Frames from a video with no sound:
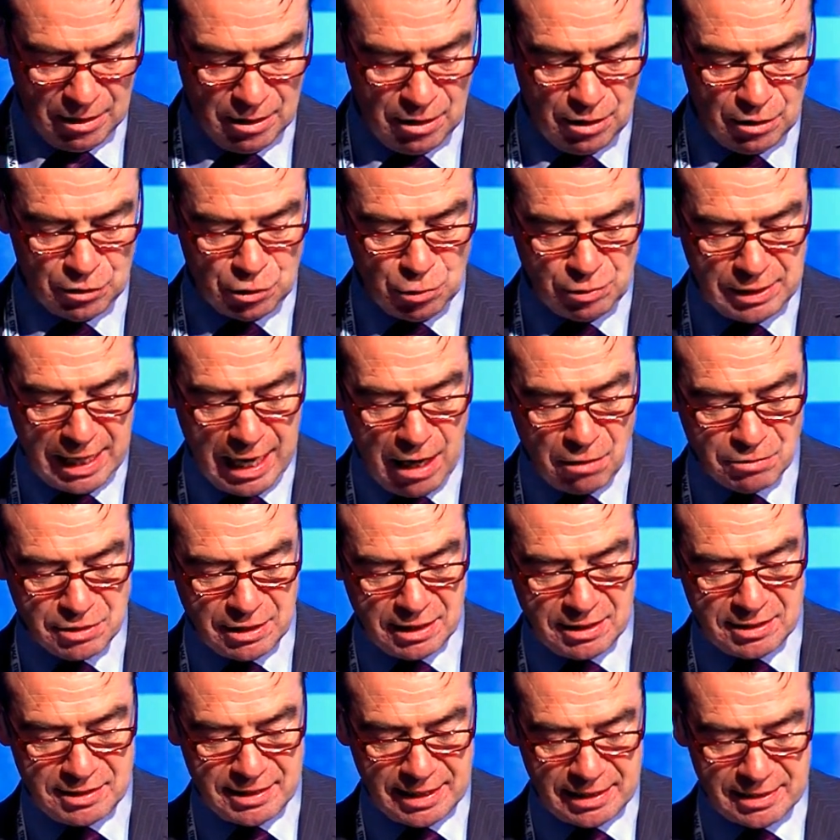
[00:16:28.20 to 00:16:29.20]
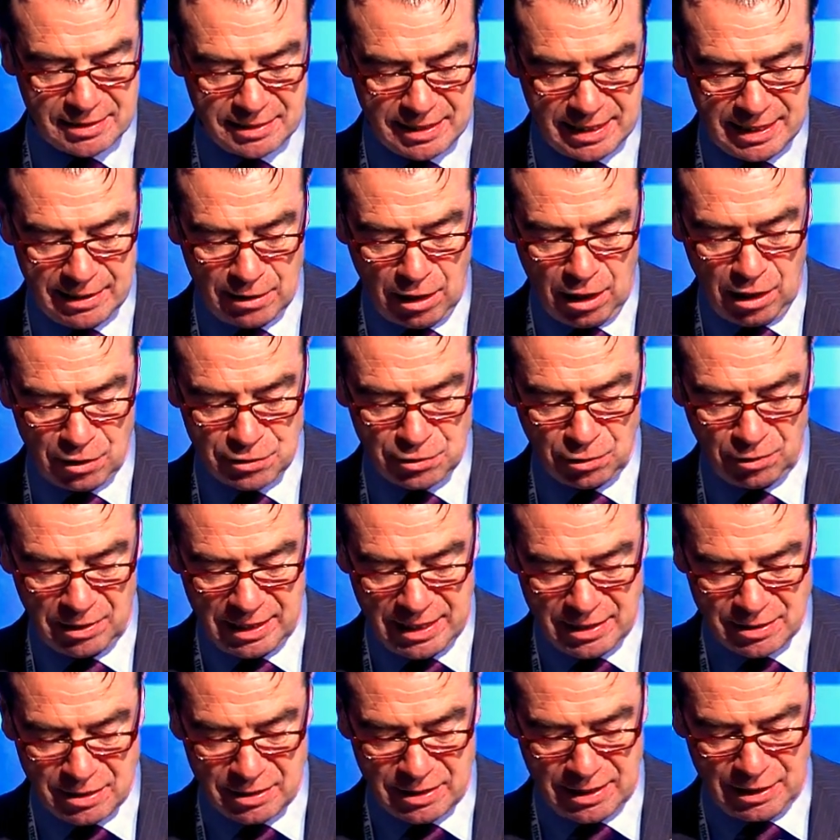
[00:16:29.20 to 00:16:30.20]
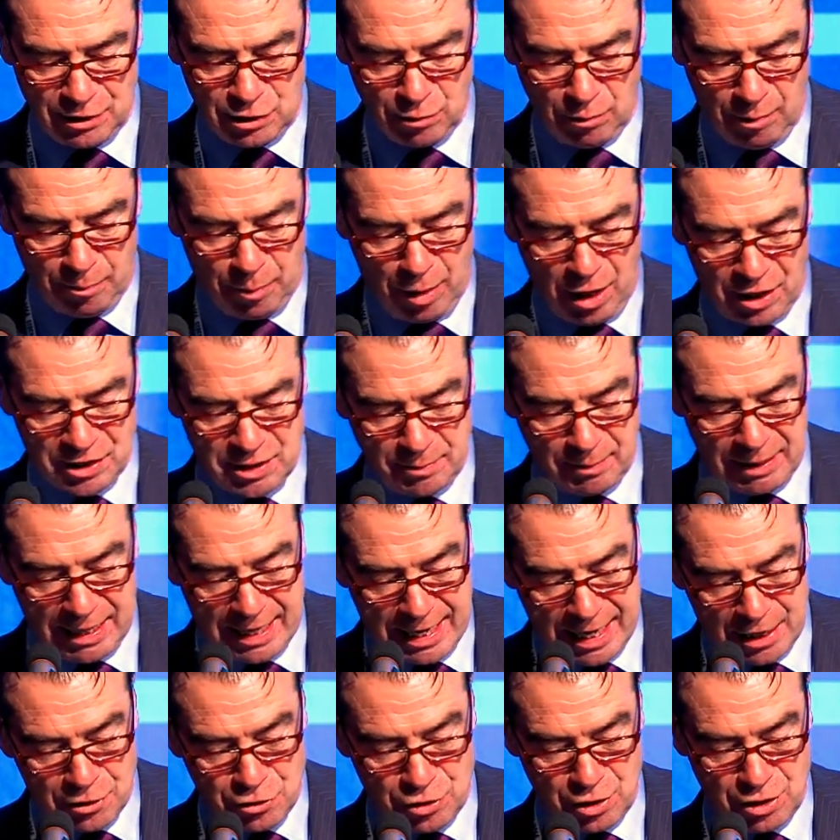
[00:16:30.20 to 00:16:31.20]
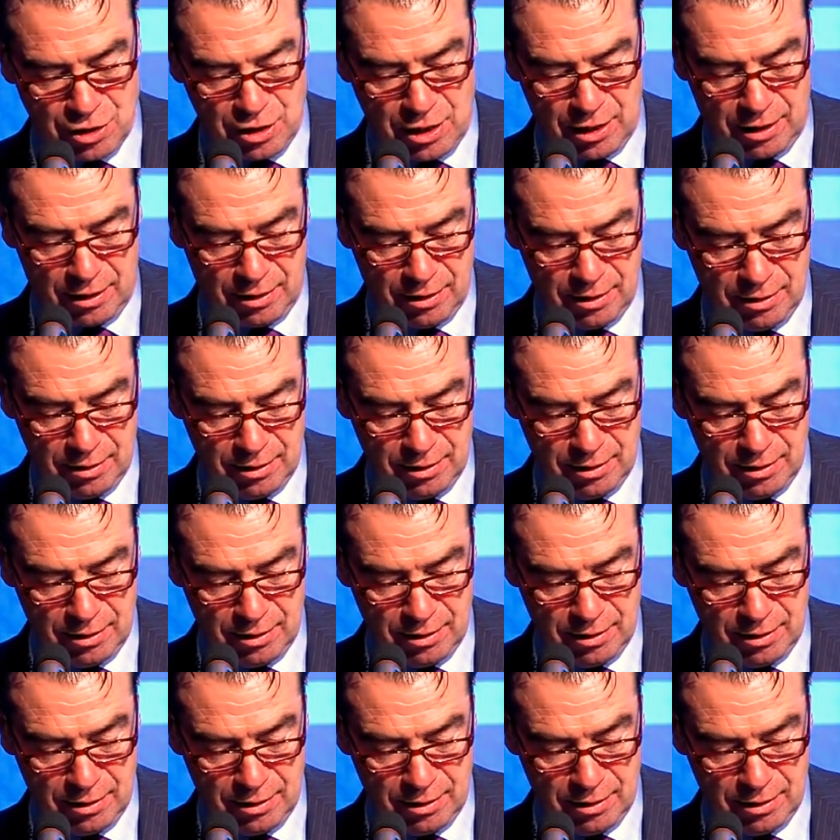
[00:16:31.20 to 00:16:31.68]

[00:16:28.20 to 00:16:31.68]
2016 also leads us into a possible election year,